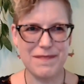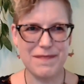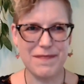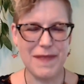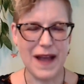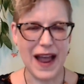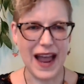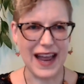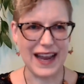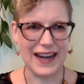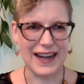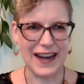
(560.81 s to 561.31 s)

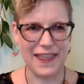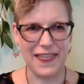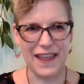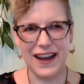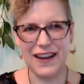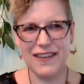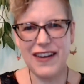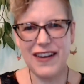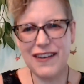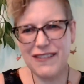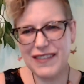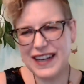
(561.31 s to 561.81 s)
And I thought,
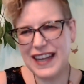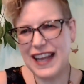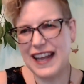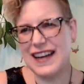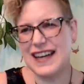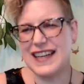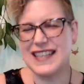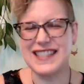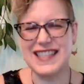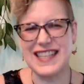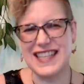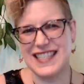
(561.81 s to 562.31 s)
well, we'll get at
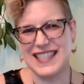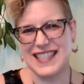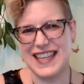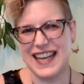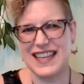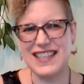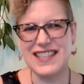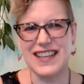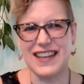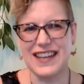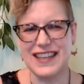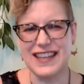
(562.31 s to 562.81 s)
least this
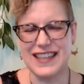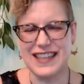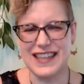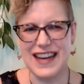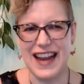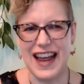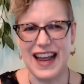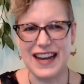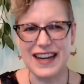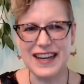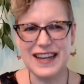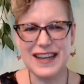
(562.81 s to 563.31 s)
section
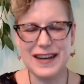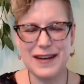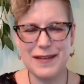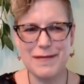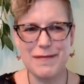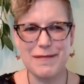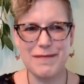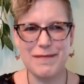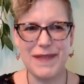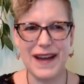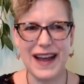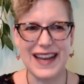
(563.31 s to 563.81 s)
done.
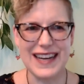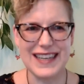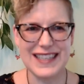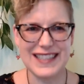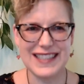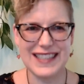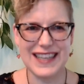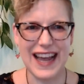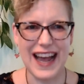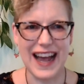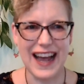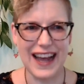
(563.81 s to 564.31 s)
But
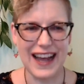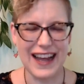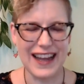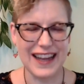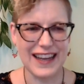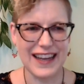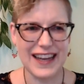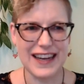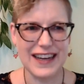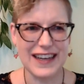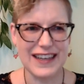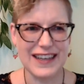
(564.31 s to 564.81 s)

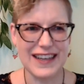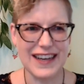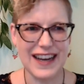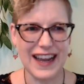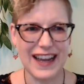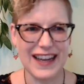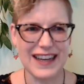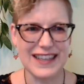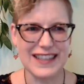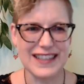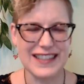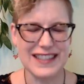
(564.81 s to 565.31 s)
he
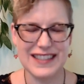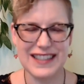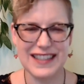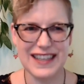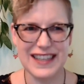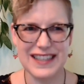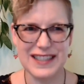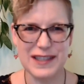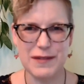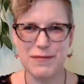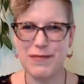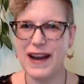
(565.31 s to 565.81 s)
had
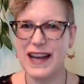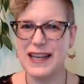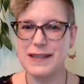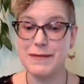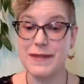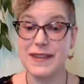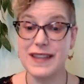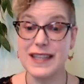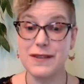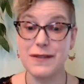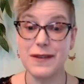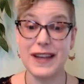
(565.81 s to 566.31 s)
surprised me
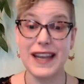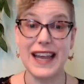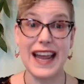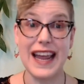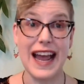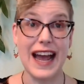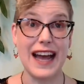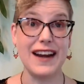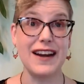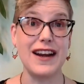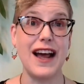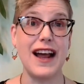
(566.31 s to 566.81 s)
this week. He
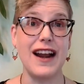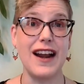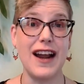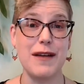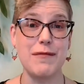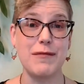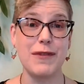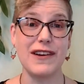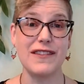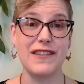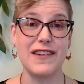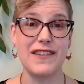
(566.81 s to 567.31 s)
had a lot
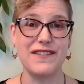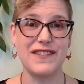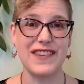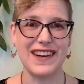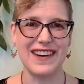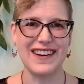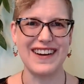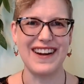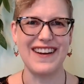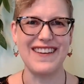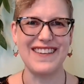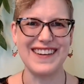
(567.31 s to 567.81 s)
more of it
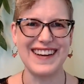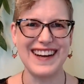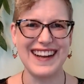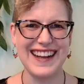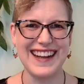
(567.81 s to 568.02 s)
figured out